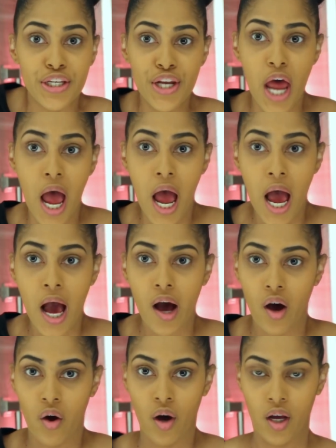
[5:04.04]

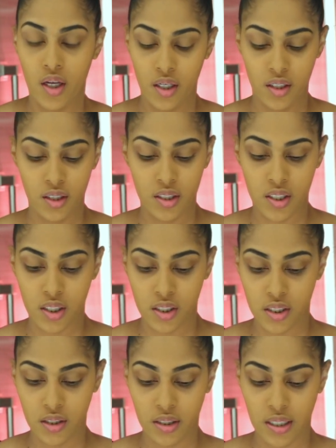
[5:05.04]
No! Let's
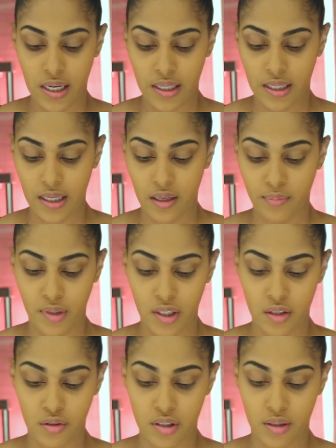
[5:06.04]
conceal and highlight. I'm
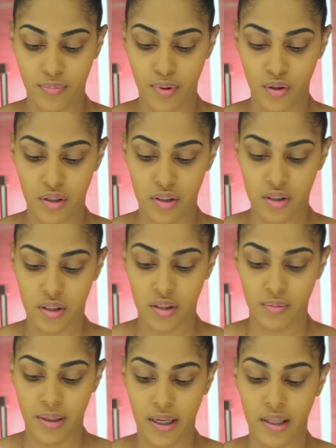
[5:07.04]
going to use the Pro
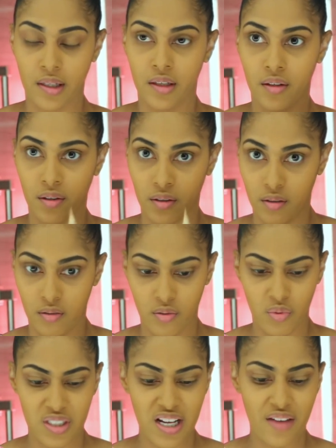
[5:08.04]
Concealer by L A Girl,
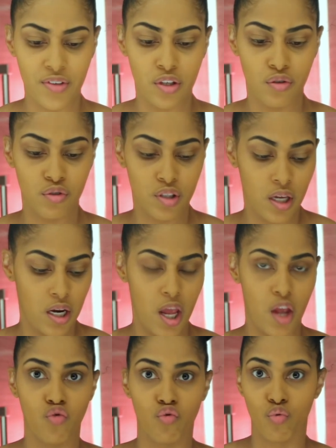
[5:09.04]
which I haven't used in
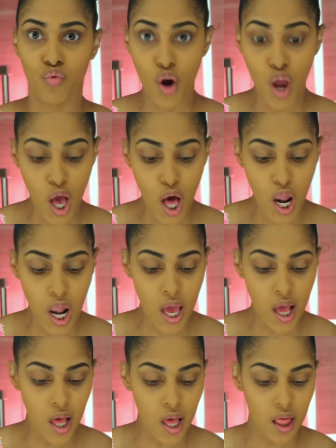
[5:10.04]
a
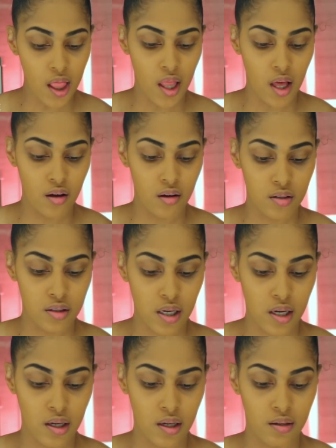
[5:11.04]
really long
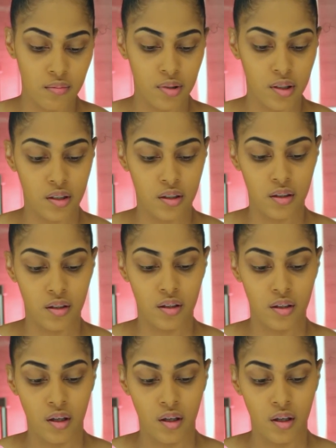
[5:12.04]
time, but